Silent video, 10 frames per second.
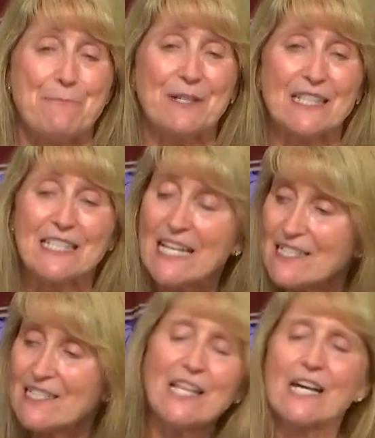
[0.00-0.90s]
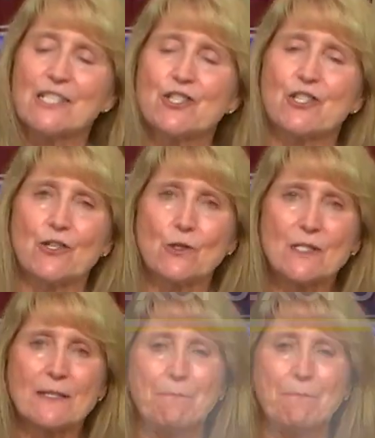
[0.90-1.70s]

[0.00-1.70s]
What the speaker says: But the next slide shows